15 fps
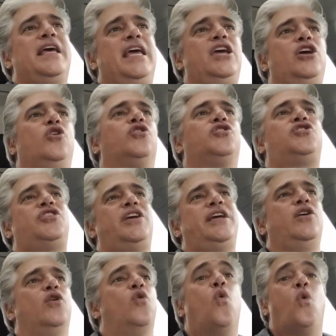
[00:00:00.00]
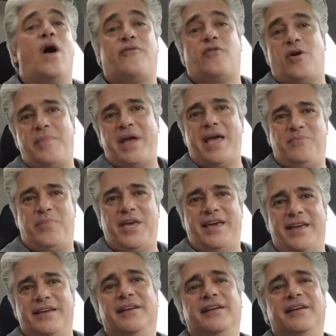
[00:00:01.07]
he or she, whoever it may be,